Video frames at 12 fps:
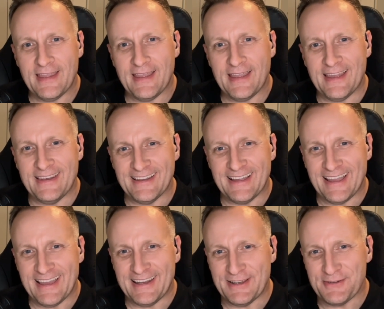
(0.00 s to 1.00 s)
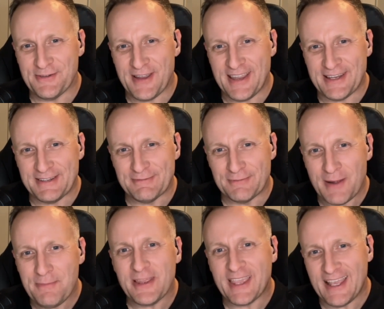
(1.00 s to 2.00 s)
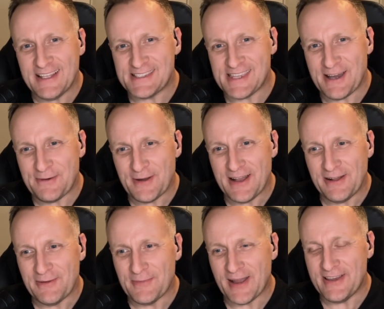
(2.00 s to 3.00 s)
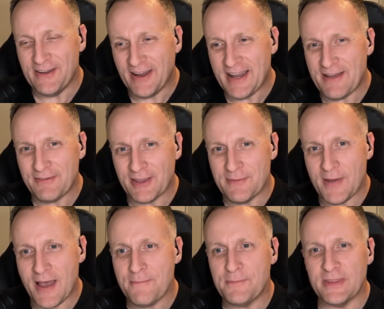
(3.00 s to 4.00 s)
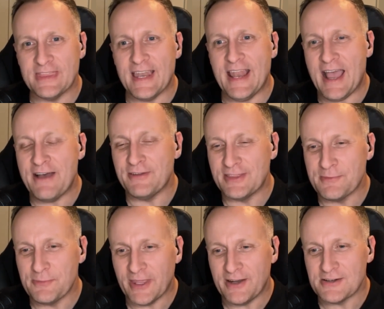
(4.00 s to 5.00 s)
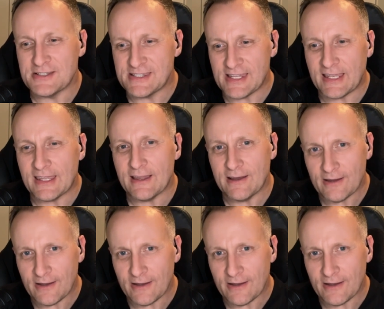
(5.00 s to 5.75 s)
And it replicates that well by not having a map, but then having the players think